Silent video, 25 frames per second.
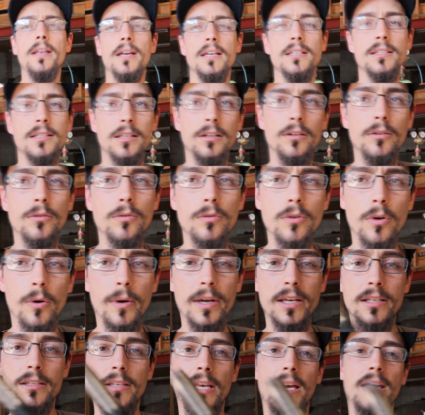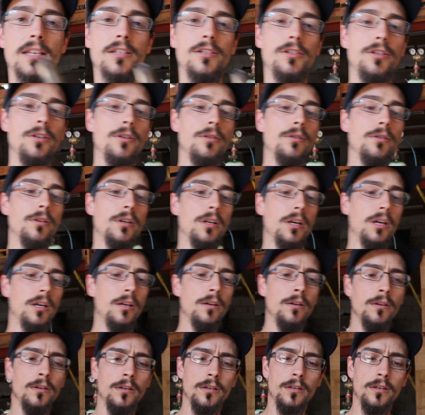next little quick test you can do